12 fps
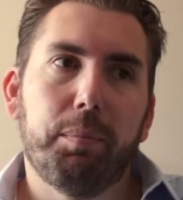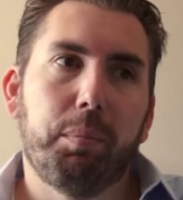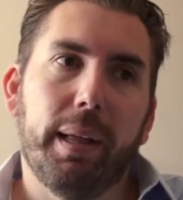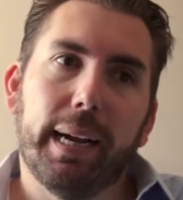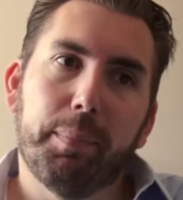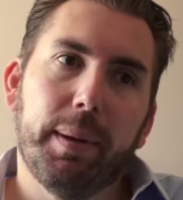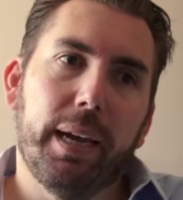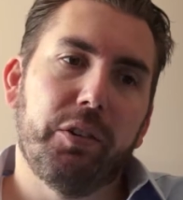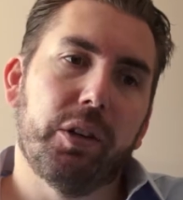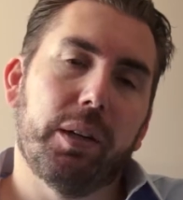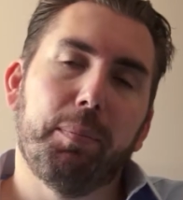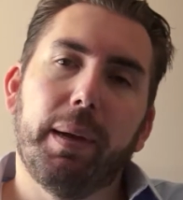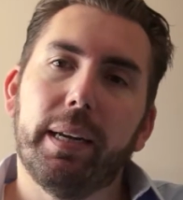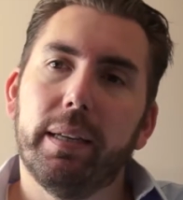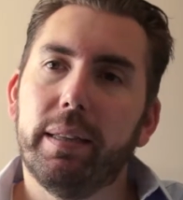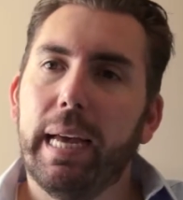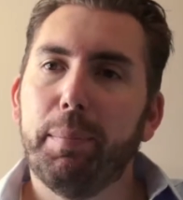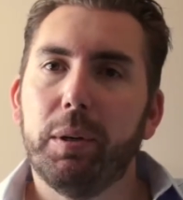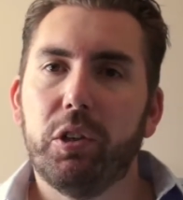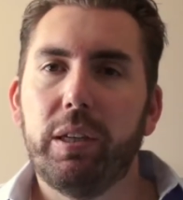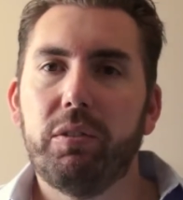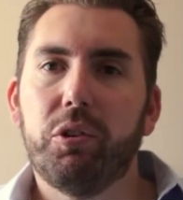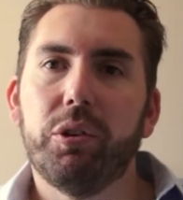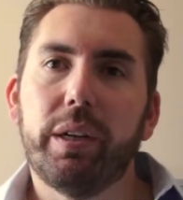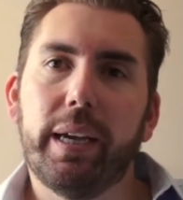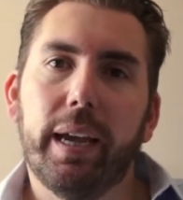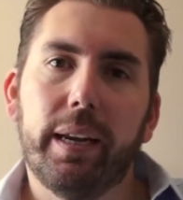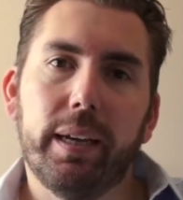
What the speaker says: Blackmagic made it that much easier to get